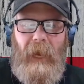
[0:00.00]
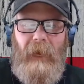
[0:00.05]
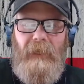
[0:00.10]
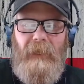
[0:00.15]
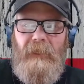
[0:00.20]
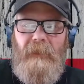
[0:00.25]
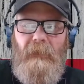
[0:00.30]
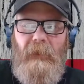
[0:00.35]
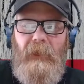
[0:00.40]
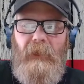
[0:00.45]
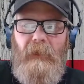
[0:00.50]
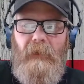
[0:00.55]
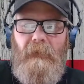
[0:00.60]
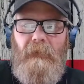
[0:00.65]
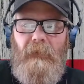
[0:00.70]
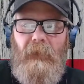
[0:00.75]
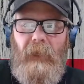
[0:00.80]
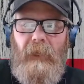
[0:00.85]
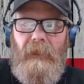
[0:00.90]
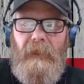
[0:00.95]
Speaking
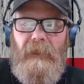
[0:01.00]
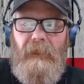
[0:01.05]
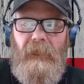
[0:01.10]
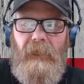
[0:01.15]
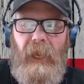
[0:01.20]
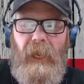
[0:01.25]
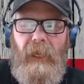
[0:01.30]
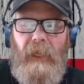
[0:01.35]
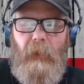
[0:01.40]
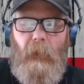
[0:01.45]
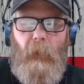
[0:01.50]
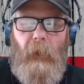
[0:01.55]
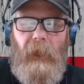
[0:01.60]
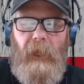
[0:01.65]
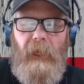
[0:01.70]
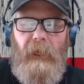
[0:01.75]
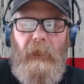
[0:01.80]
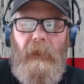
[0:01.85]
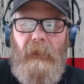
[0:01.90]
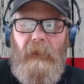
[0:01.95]
of like staying
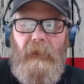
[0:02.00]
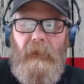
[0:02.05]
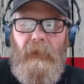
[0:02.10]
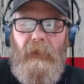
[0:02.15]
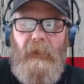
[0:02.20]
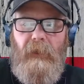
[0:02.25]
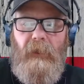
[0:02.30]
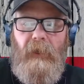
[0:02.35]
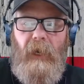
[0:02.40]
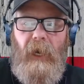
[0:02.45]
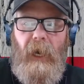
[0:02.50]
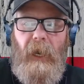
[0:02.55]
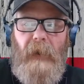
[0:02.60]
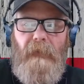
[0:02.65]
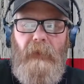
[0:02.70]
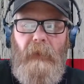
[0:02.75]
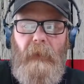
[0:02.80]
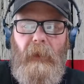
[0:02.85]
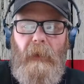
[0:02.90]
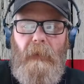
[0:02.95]
awake, I
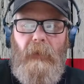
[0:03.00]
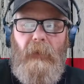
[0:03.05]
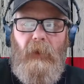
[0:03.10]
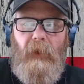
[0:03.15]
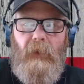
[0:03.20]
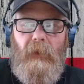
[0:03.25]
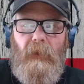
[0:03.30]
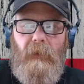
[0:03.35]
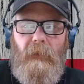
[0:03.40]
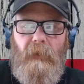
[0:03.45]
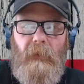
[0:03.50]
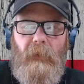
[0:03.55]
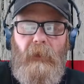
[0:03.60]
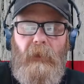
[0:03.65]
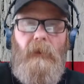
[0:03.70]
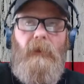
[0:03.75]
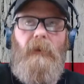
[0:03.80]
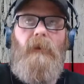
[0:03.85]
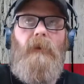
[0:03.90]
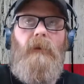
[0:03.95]
remember
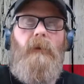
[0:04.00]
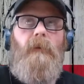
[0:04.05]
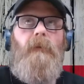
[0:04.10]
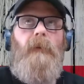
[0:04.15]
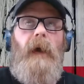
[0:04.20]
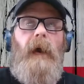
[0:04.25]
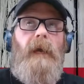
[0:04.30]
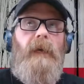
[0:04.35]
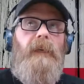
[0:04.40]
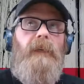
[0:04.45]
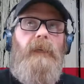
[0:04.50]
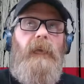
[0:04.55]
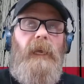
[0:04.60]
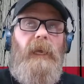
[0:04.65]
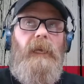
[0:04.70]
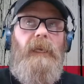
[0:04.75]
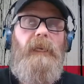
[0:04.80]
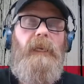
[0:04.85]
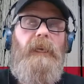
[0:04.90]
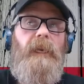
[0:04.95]
back in
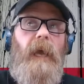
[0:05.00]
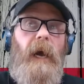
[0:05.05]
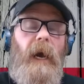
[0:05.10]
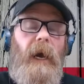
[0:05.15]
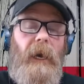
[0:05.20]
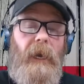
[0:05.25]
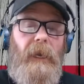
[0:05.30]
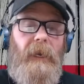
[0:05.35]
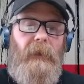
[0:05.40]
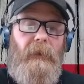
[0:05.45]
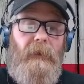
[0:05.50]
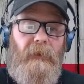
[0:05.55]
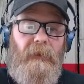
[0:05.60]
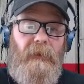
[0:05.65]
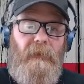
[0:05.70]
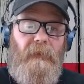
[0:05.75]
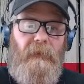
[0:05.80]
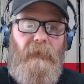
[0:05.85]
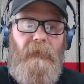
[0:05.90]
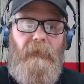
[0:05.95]
'89
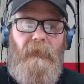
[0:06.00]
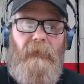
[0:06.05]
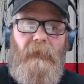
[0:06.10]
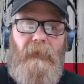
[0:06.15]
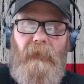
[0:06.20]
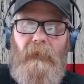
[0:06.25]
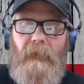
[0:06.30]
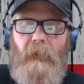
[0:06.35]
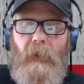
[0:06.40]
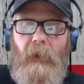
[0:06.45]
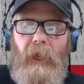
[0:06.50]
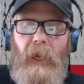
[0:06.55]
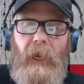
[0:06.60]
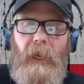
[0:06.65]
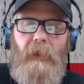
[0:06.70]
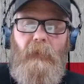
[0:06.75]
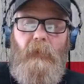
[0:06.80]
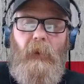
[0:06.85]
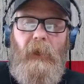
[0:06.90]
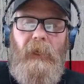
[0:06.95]
when
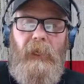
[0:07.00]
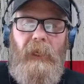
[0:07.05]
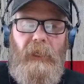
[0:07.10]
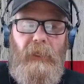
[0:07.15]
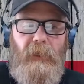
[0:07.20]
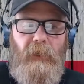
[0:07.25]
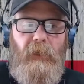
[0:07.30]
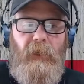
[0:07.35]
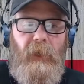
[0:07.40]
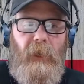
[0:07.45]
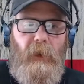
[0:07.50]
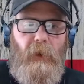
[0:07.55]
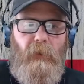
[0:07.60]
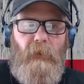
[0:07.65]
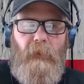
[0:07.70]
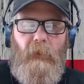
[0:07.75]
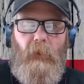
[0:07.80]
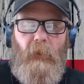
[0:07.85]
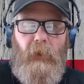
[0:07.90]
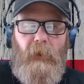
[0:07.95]
I went into the Air
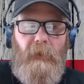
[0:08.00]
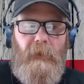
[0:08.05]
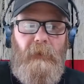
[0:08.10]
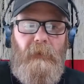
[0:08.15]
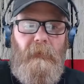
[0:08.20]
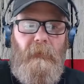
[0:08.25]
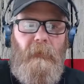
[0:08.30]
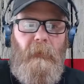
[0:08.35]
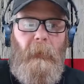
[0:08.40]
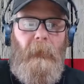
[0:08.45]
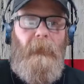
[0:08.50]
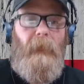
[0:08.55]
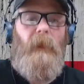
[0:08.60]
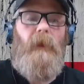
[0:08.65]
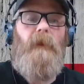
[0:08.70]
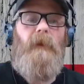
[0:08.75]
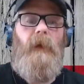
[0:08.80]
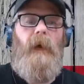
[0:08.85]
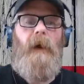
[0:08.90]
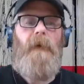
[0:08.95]
Force.
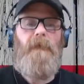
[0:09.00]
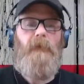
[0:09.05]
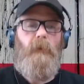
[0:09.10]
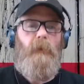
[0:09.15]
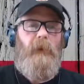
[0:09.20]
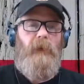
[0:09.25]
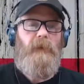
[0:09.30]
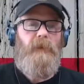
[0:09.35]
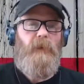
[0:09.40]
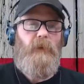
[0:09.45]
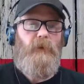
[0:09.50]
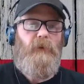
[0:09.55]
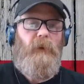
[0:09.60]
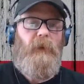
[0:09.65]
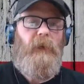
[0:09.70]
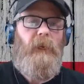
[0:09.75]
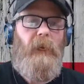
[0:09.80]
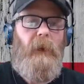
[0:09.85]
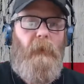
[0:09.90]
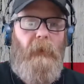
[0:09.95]
After basic
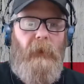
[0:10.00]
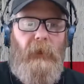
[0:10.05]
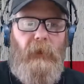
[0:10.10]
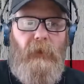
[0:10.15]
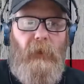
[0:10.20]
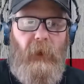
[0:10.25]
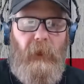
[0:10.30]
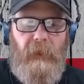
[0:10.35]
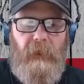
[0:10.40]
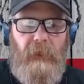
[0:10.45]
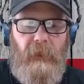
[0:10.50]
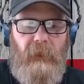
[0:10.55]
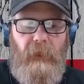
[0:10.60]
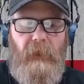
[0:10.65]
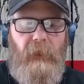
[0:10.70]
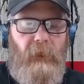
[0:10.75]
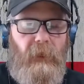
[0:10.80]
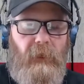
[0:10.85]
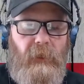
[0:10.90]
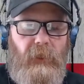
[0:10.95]
training, I went across
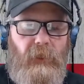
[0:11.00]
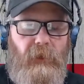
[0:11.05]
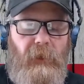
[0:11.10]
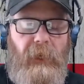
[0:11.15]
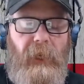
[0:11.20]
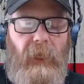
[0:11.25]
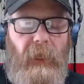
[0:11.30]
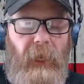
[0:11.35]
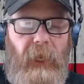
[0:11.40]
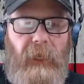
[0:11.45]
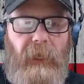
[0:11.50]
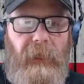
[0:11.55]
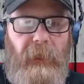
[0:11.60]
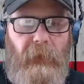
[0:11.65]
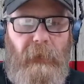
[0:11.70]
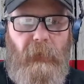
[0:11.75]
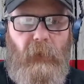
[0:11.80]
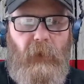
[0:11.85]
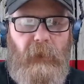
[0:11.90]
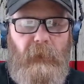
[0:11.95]
the street at Lackland
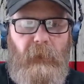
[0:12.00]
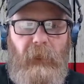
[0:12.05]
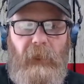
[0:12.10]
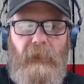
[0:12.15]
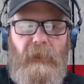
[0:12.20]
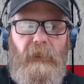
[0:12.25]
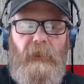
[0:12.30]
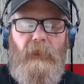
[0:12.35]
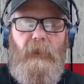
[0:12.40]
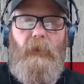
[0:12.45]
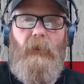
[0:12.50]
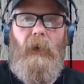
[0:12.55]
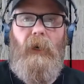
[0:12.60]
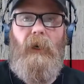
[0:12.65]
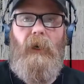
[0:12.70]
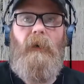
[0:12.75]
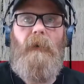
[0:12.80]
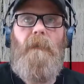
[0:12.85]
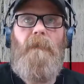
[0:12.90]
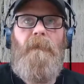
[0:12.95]
Air Force Base
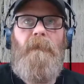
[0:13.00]
to